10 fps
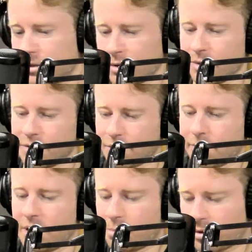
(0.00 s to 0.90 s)
it's
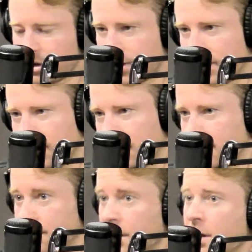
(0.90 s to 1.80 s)
3D printed,
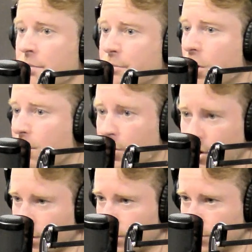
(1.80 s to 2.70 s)
it's mobile
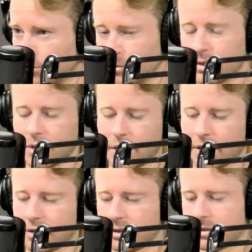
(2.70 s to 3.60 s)
homes,
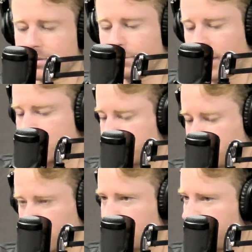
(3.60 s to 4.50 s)
and it's
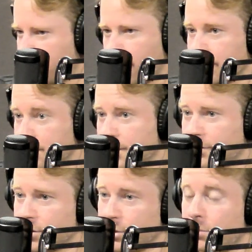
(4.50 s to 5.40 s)
modular and all this stuff.
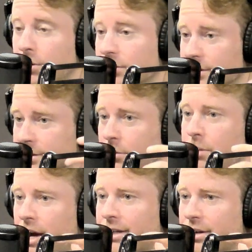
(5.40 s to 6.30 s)
So we built this little
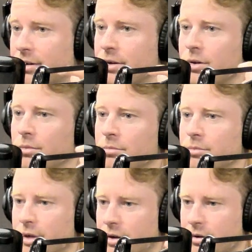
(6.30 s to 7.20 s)
backyard home.
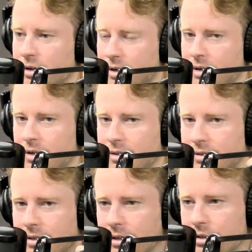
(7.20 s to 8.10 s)
We called it it's
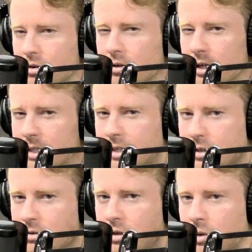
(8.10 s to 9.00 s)
called an
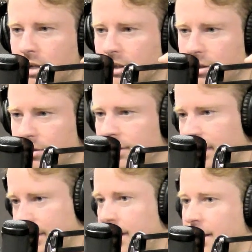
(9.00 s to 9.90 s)
accessory dwelling unit.
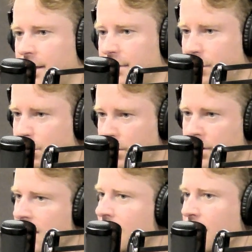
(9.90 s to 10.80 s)
Like the idea of you put
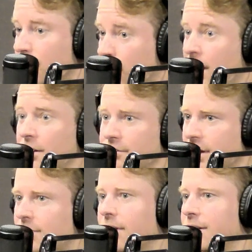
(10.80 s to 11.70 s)
a granny flat, right?